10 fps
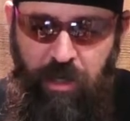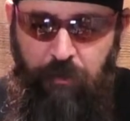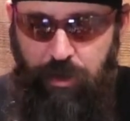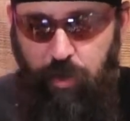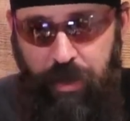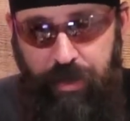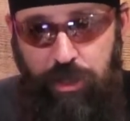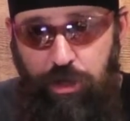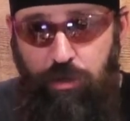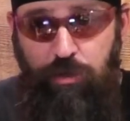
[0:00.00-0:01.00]
between the
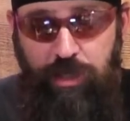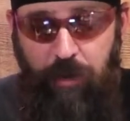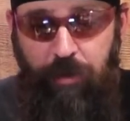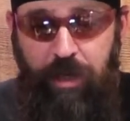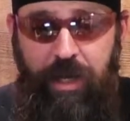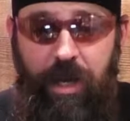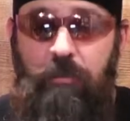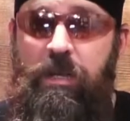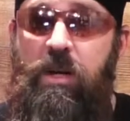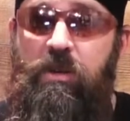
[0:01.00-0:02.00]
two separately,
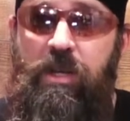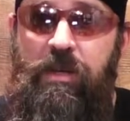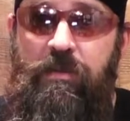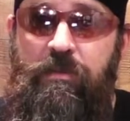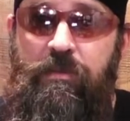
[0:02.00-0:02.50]
I'm telling you,